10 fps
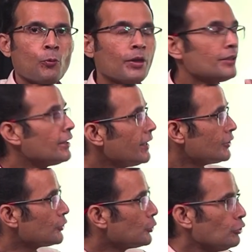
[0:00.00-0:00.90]
when
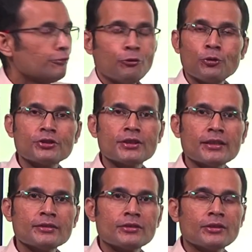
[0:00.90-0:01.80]
these two
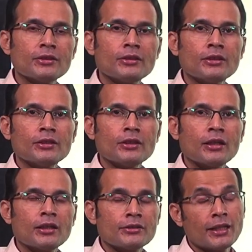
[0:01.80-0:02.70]
forces
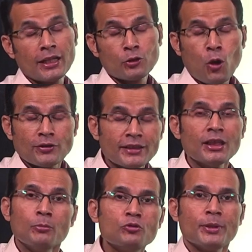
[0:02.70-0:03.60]
that are causing
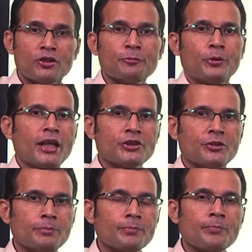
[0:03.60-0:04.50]
the movement of
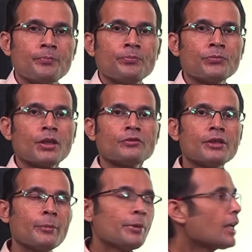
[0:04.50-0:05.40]
potassium,
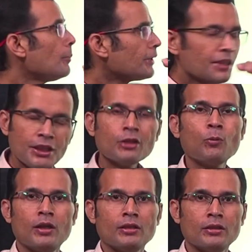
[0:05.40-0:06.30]
they become
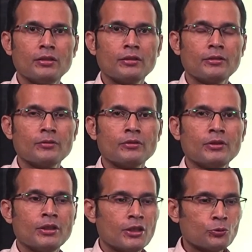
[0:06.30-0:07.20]
equal.
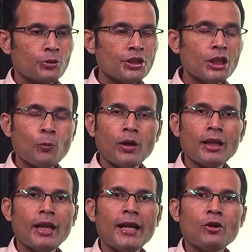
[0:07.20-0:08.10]
So,
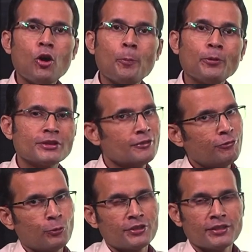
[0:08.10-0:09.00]
equal and opposite
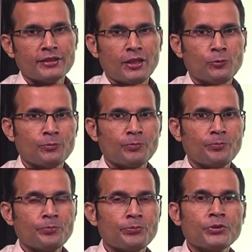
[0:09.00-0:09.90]
forces now,
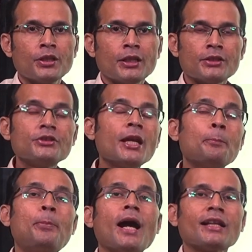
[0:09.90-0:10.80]
they
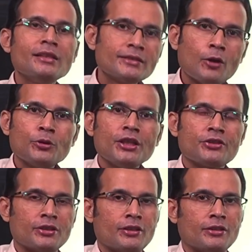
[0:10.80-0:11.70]
balance out
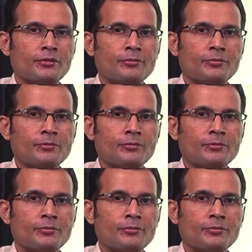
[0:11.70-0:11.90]
each other.